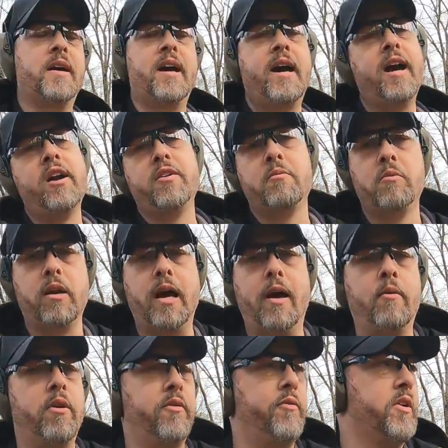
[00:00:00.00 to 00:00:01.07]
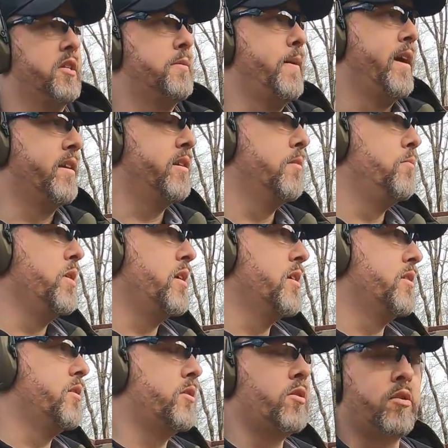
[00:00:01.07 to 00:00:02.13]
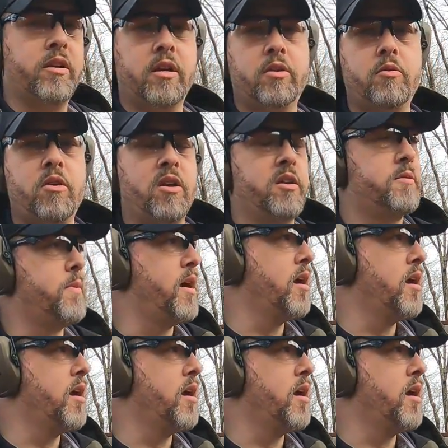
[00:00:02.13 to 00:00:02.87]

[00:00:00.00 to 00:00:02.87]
bit higher than what I would have expected because it's only a 3-inch